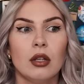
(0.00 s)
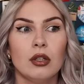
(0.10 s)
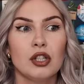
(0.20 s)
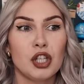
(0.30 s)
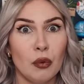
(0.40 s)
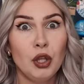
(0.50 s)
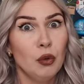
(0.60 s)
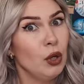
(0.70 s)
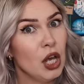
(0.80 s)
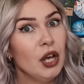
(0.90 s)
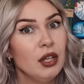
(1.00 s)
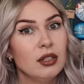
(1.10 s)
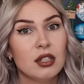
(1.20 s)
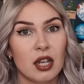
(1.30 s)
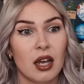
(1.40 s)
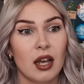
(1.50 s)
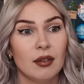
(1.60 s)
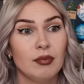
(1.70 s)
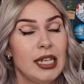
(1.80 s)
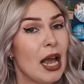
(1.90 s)
So you learn to
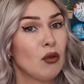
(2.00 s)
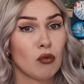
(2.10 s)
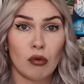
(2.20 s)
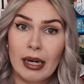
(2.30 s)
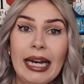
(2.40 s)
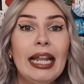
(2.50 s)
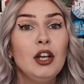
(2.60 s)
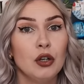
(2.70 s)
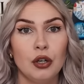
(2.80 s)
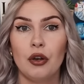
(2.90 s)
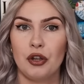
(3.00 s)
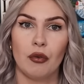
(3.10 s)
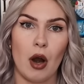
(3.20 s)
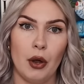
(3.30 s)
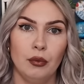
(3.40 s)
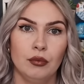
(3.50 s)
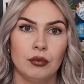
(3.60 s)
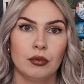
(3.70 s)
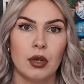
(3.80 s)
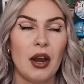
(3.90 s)
get really good on your own.
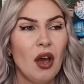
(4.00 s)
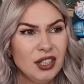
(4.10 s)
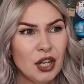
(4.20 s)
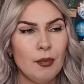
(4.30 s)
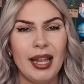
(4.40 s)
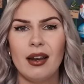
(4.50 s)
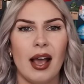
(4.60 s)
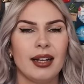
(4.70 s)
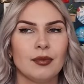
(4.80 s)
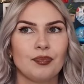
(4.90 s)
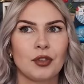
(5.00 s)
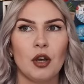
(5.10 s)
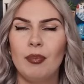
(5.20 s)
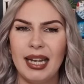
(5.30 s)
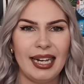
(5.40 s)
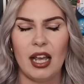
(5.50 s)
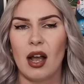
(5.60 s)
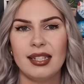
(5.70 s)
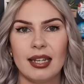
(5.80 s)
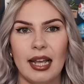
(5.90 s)
And I don't mean like completely
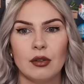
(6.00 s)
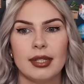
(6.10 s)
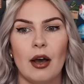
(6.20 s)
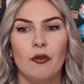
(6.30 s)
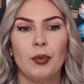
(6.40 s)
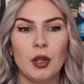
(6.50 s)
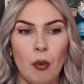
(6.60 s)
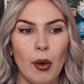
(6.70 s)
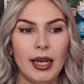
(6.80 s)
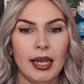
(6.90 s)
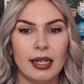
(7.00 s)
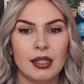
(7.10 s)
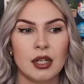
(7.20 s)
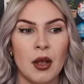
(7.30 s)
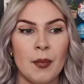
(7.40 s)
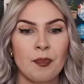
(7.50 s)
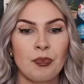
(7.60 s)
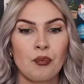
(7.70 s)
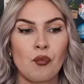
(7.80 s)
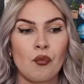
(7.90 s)
isolate yourself, but the point is
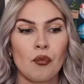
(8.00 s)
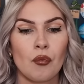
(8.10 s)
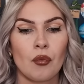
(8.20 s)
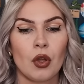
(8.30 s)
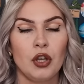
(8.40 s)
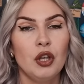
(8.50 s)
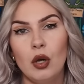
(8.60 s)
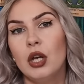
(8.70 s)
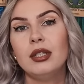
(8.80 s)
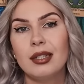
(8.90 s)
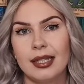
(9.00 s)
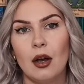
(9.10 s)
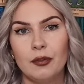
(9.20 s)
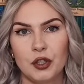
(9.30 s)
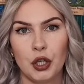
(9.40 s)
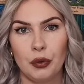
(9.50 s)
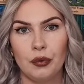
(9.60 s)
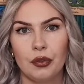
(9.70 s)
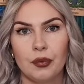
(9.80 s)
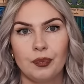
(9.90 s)
you learn to
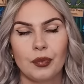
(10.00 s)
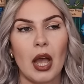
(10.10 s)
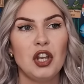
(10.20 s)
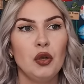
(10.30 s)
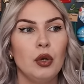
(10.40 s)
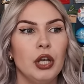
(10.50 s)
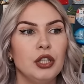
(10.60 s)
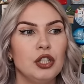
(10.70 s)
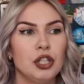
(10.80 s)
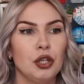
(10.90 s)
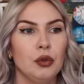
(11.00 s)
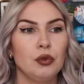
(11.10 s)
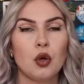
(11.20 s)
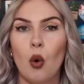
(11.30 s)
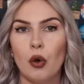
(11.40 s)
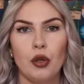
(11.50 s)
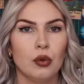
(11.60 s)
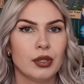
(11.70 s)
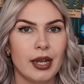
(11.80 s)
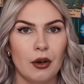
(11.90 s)
self-soothe and you learn to talk
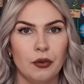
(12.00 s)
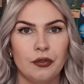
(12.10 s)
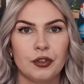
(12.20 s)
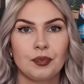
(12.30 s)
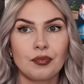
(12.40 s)
yourself